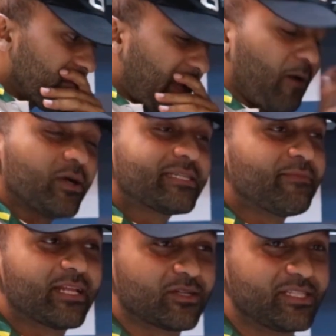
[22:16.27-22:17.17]
I watch that
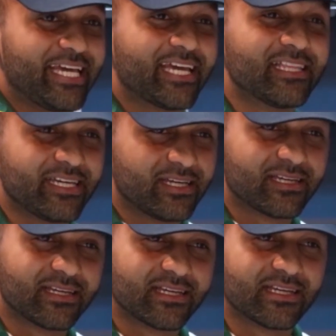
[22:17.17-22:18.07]
man on a daily.
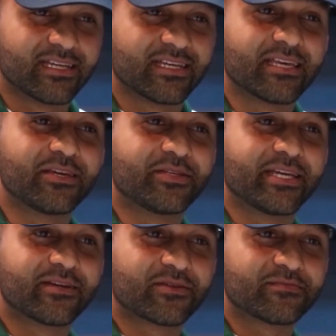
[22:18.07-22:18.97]
You
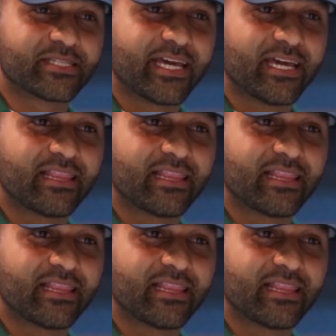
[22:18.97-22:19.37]
dig what I'm saying?